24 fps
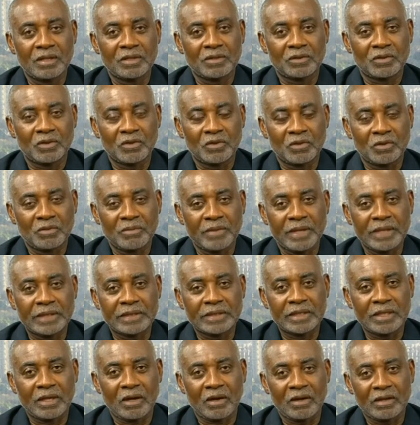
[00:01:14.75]
So you may
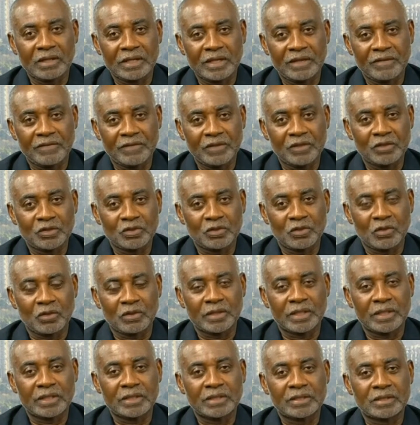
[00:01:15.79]
see uneven
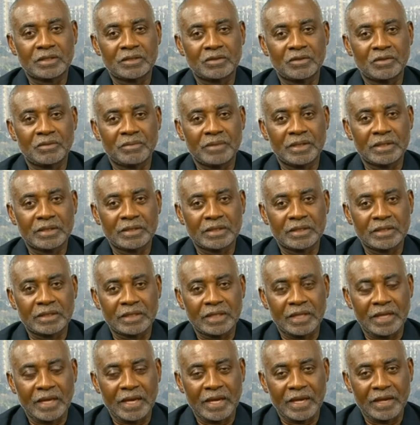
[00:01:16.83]
shoulders, you may
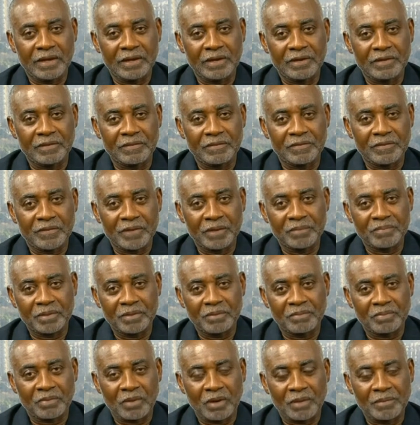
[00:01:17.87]
see a
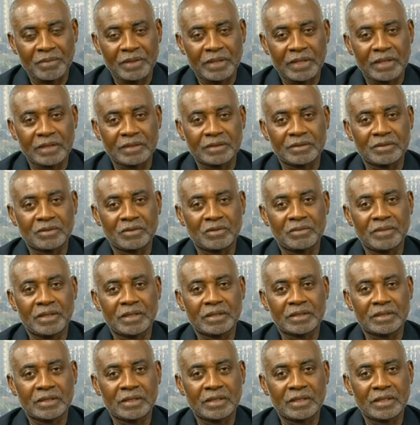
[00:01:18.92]
rib prominence, you
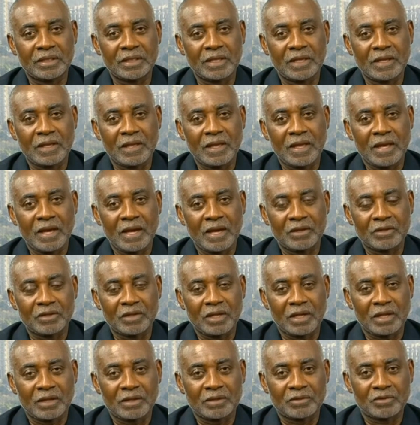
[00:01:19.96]
may see
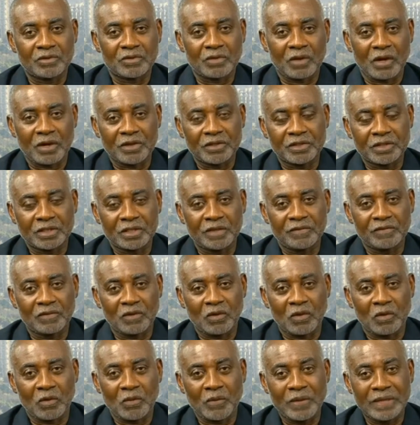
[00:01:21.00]
a trunk shift
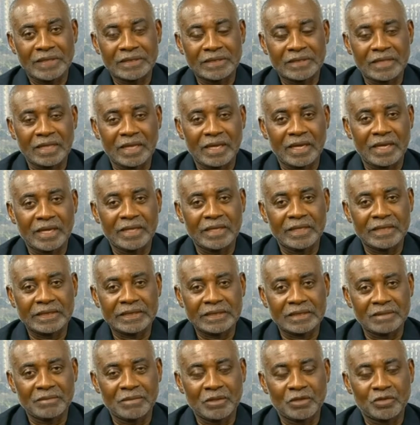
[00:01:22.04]
or waistline
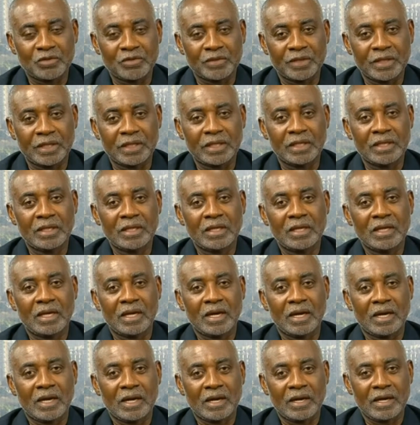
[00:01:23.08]
asymmetry,
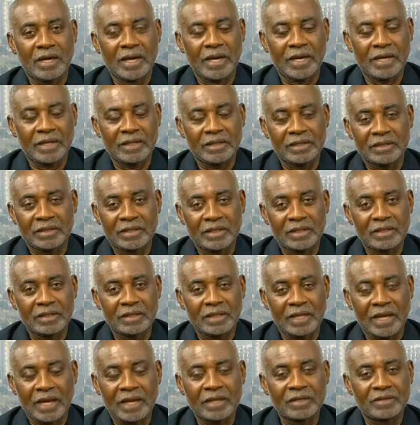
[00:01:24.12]
and
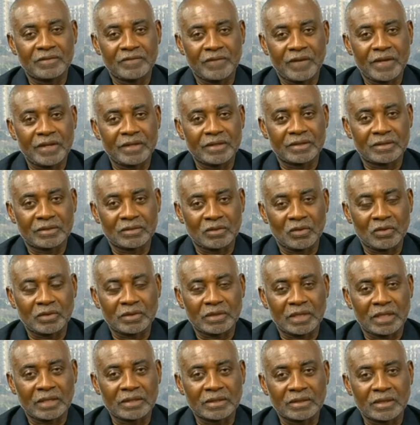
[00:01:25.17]

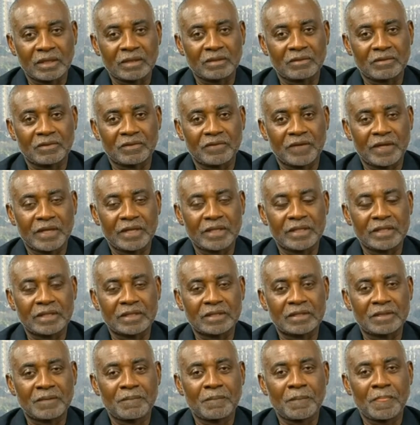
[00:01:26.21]
those are subtle
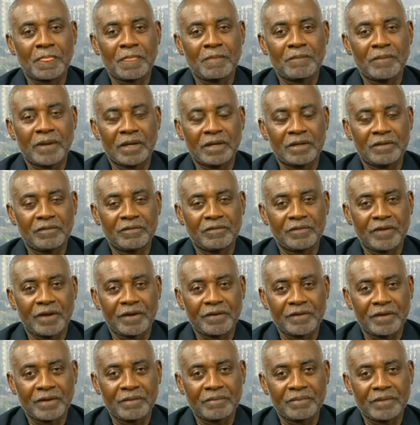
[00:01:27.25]
findings. But
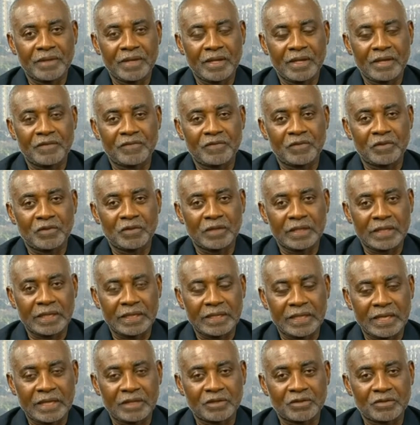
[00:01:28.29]
invariably, if you take
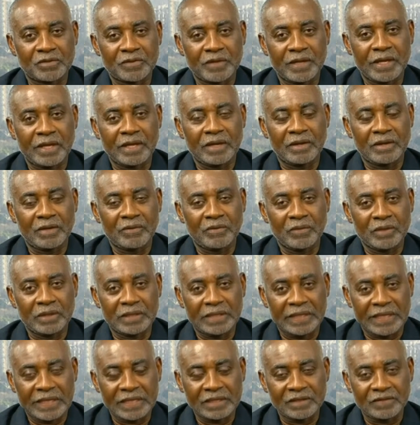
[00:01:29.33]
an X-ray
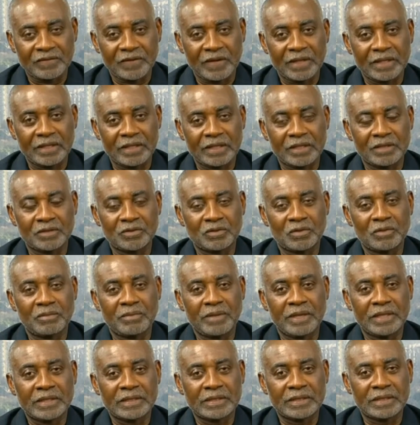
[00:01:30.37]
with these findings, you
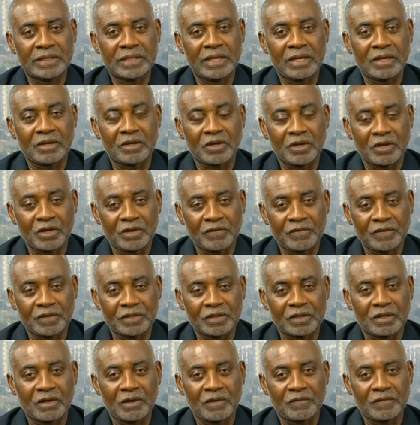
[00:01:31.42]
may see a
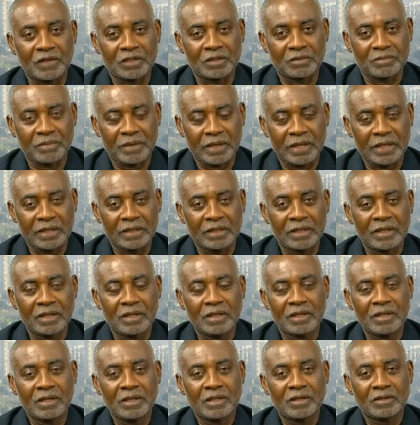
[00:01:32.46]
curvature of the spine.
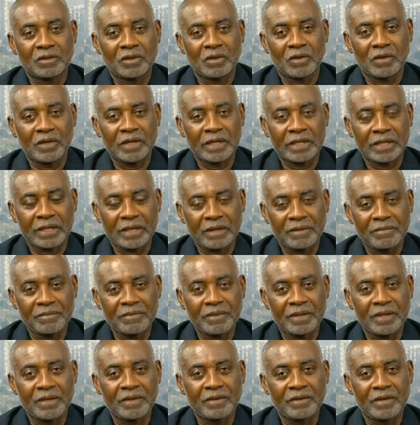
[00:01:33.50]
So it can
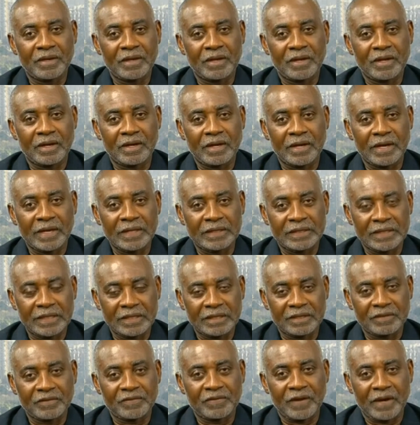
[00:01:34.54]
be
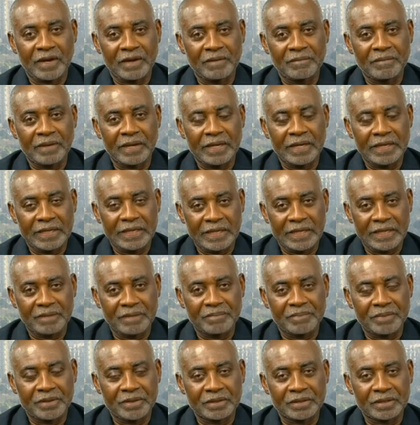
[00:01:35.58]
identified by a
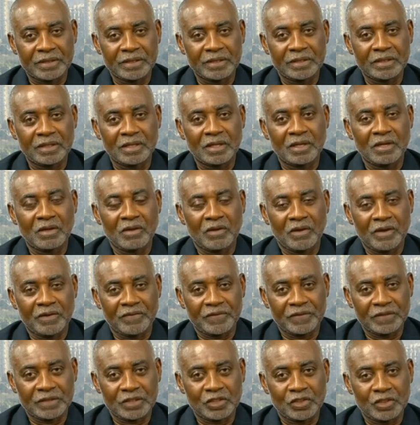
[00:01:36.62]
layperson or a
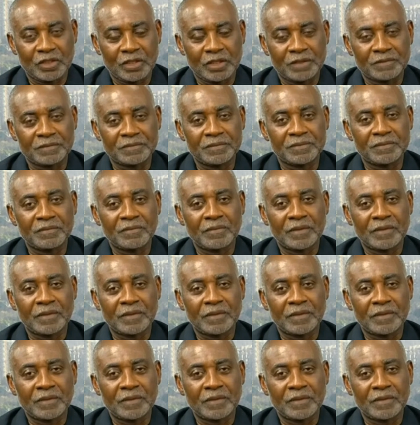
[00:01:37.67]
physician.